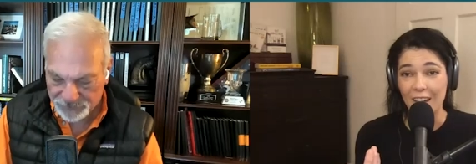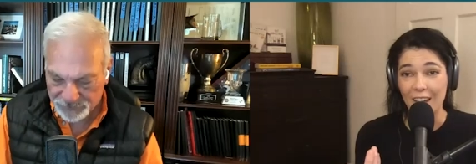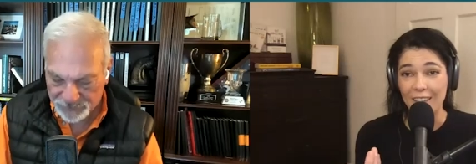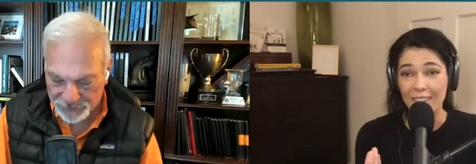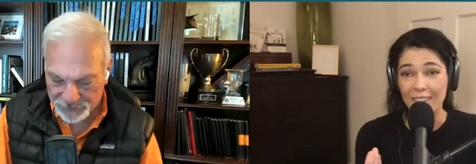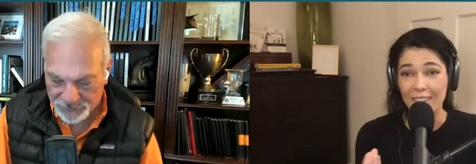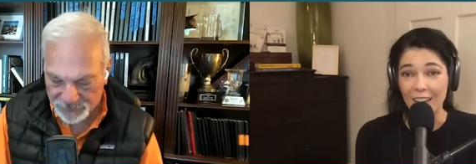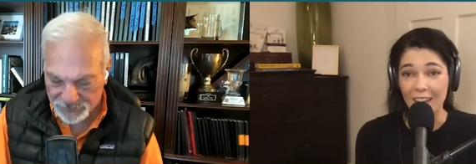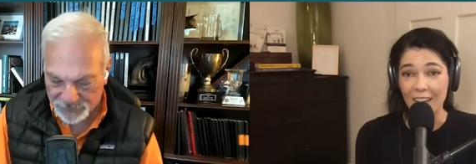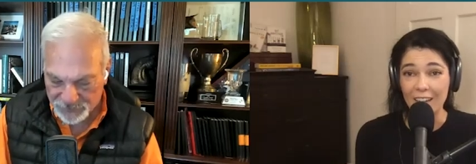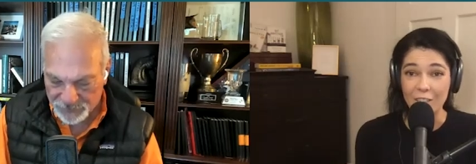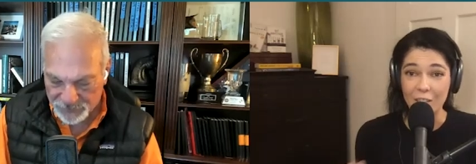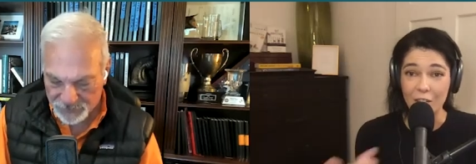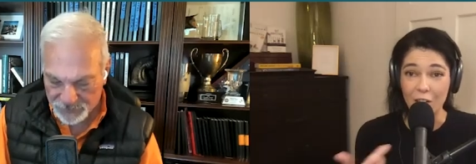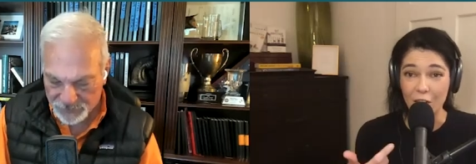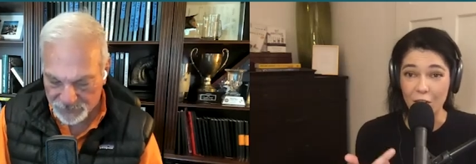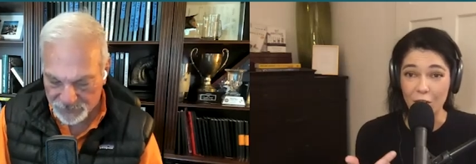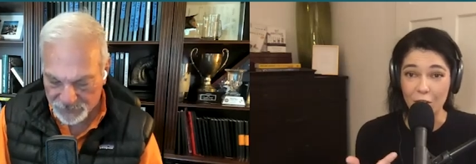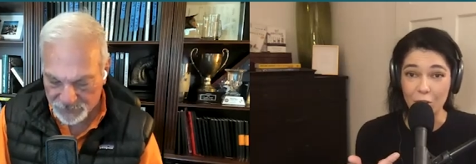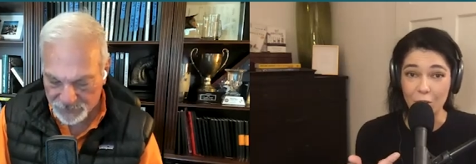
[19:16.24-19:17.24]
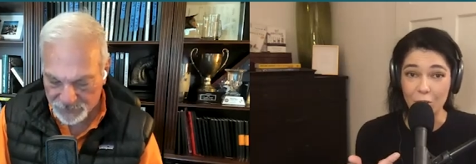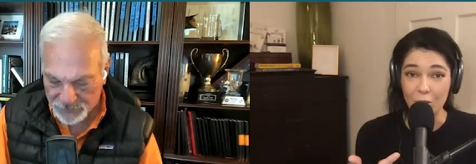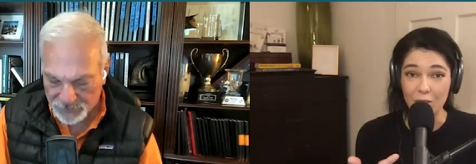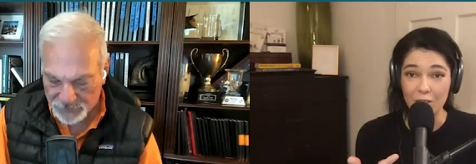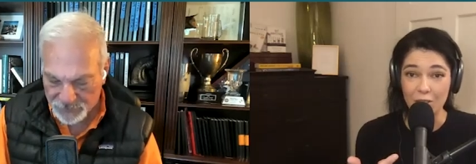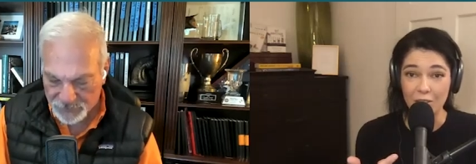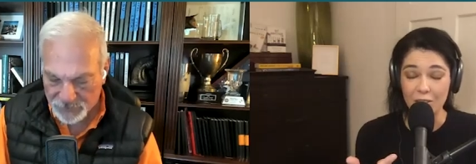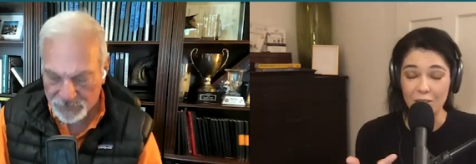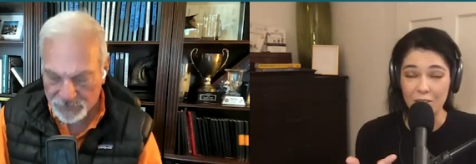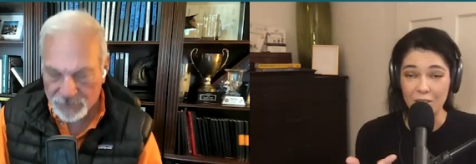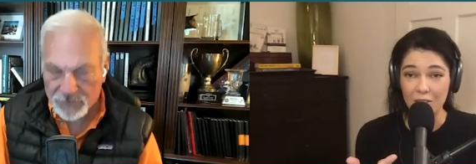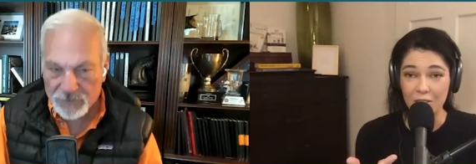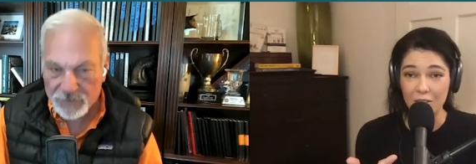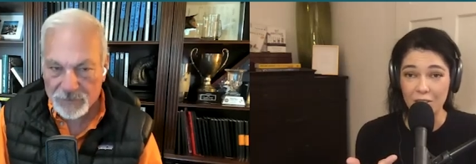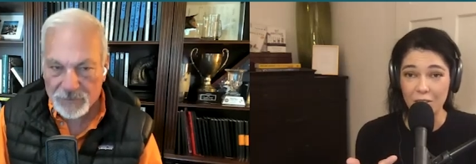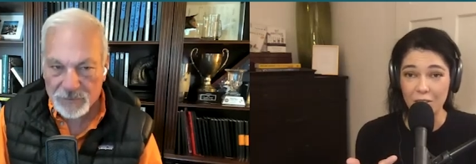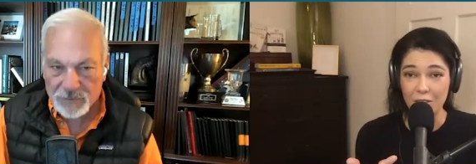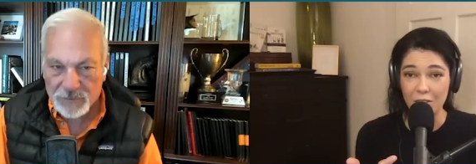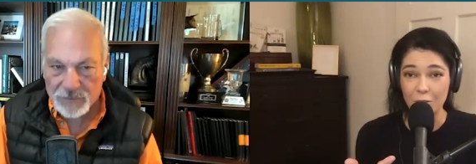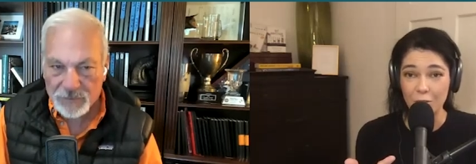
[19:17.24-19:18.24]
Speaker 1: and then go
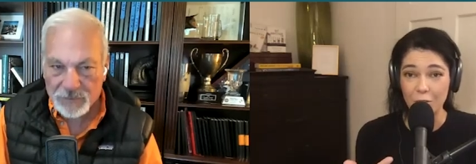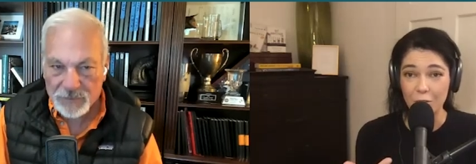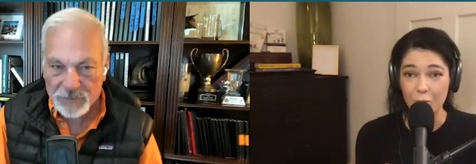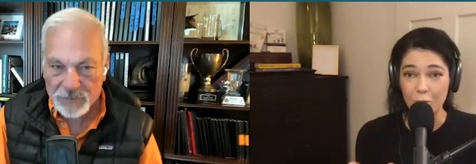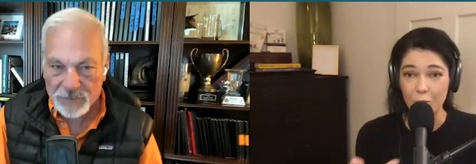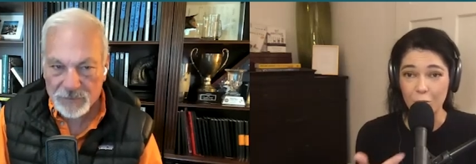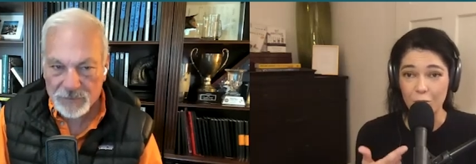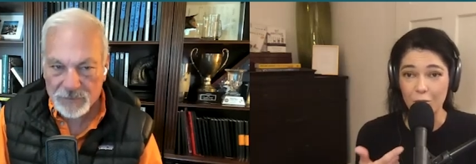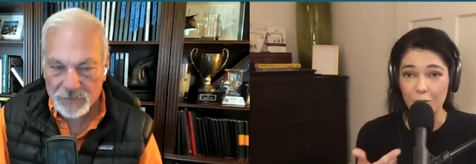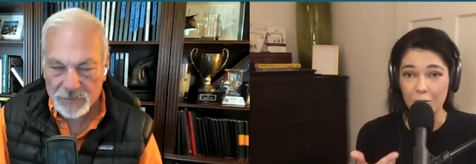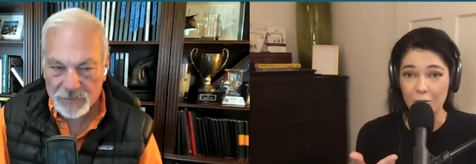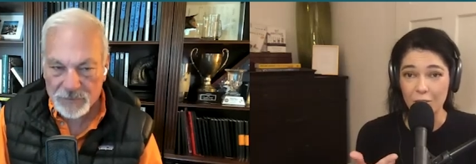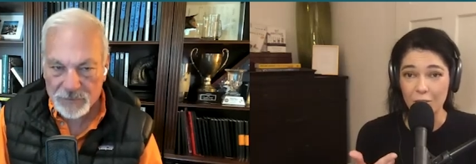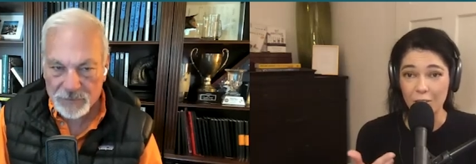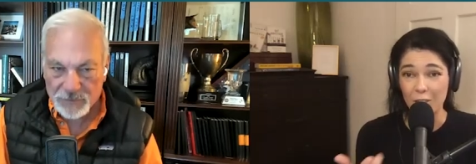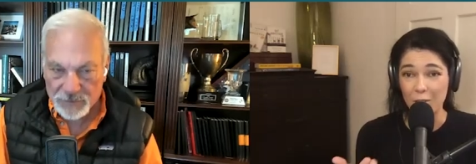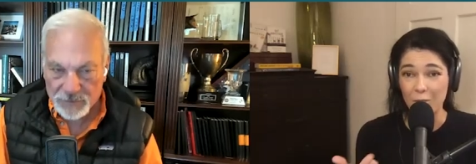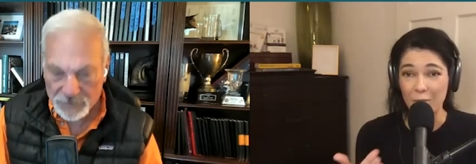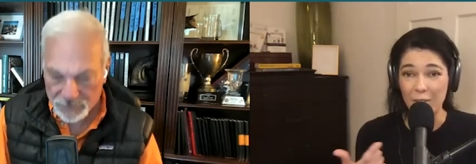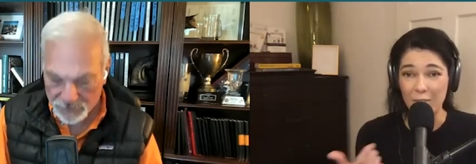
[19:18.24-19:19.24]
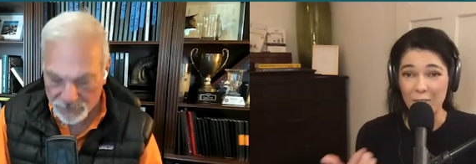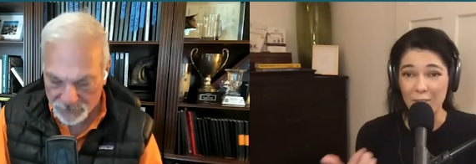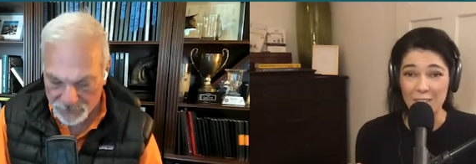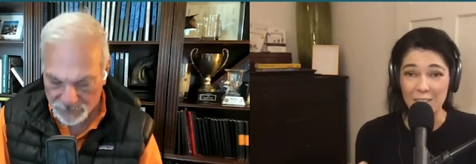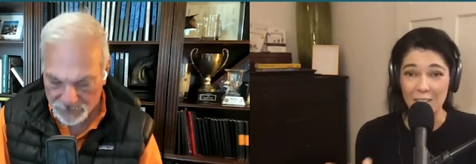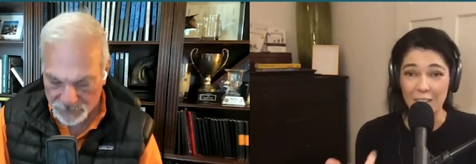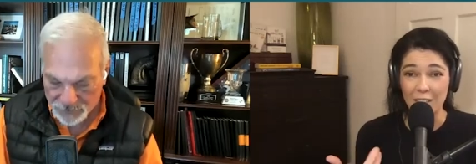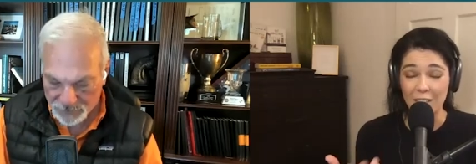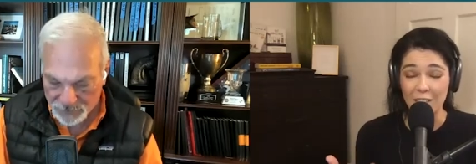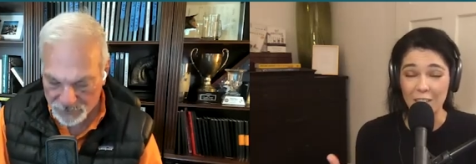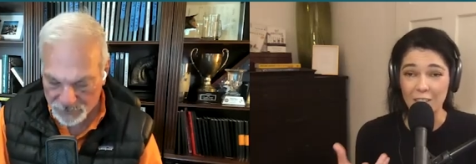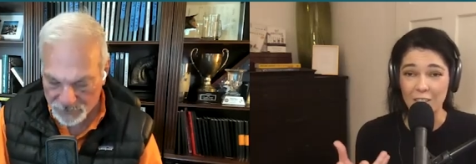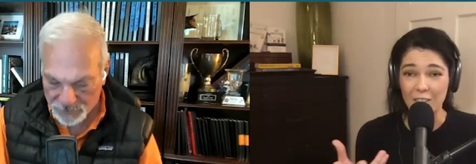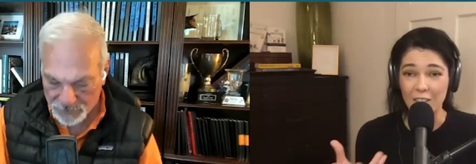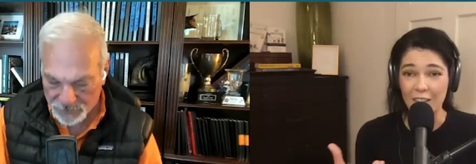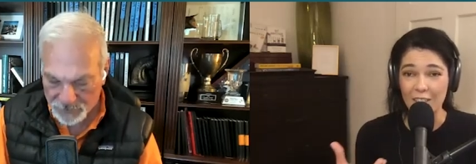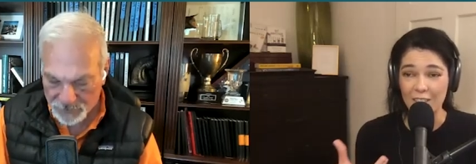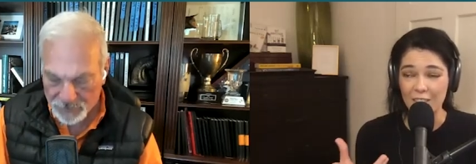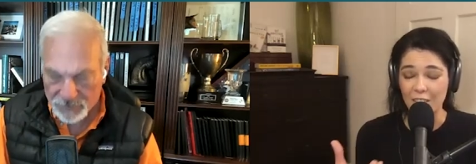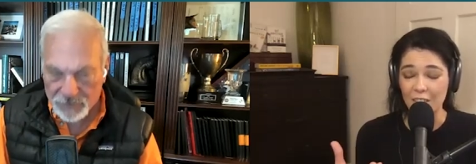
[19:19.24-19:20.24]
you know maybe as like a
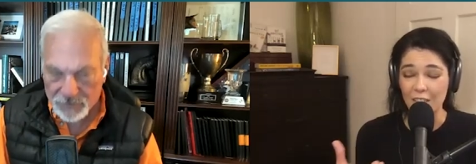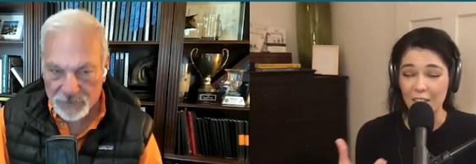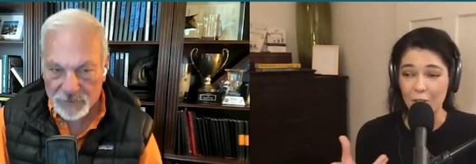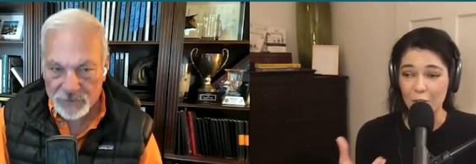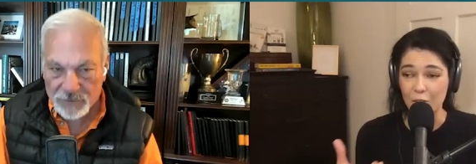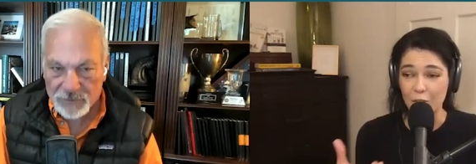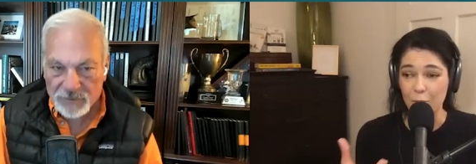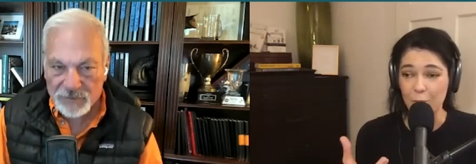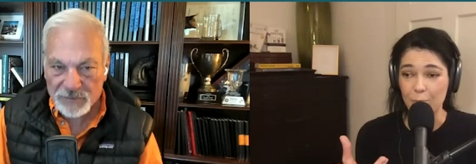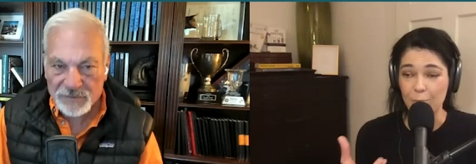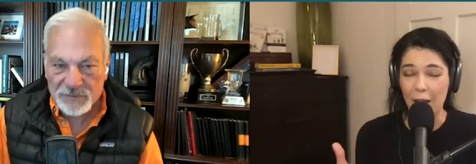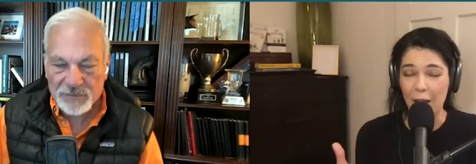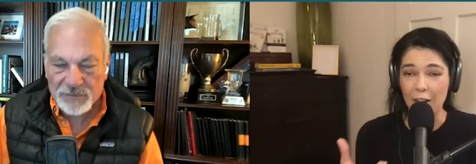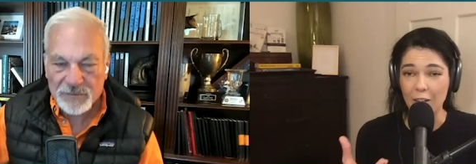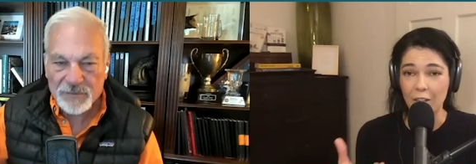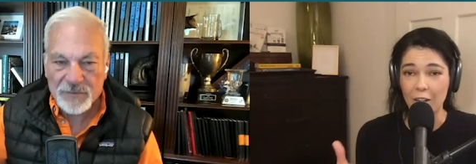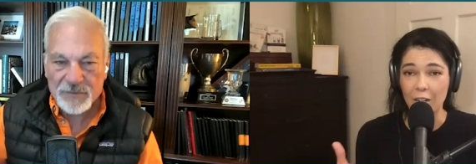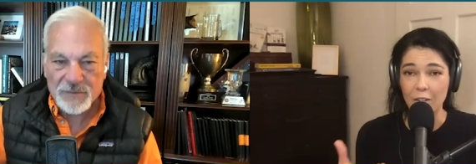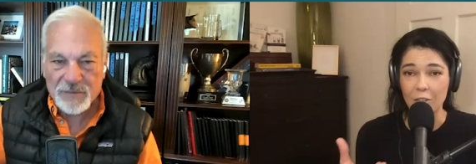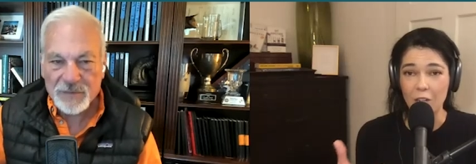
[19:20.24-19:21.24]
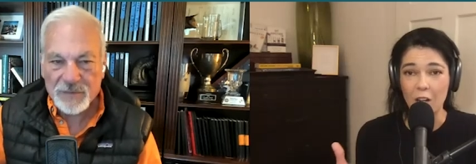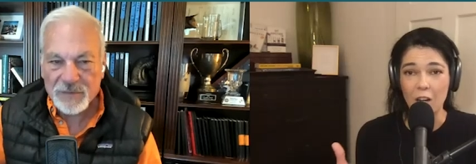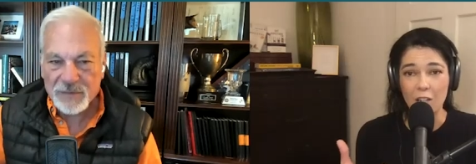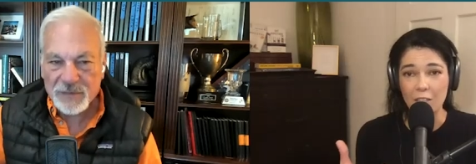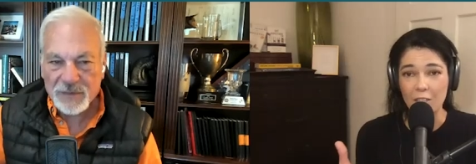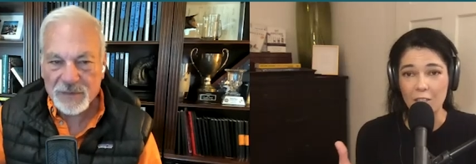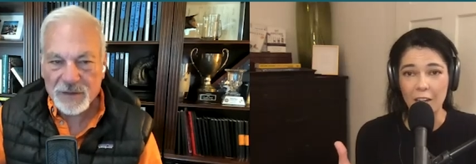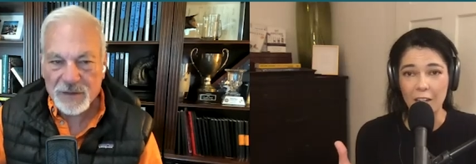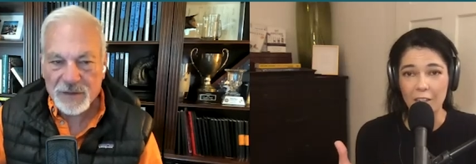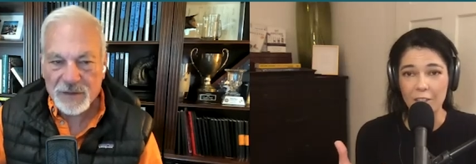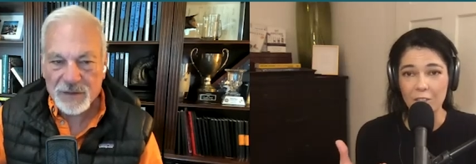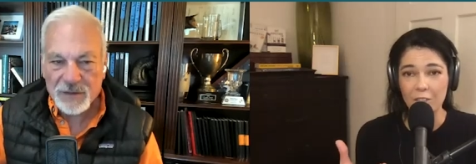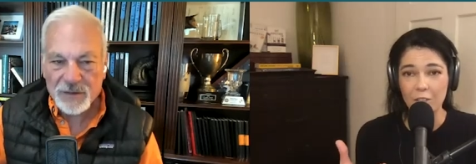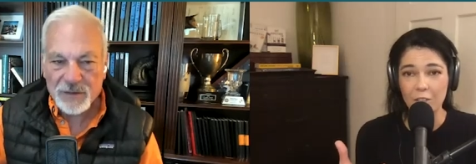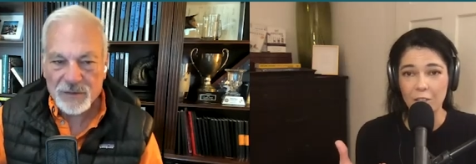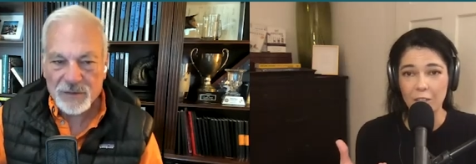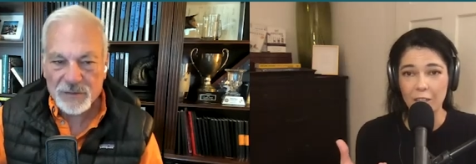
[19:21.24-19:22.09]
as a sort of background context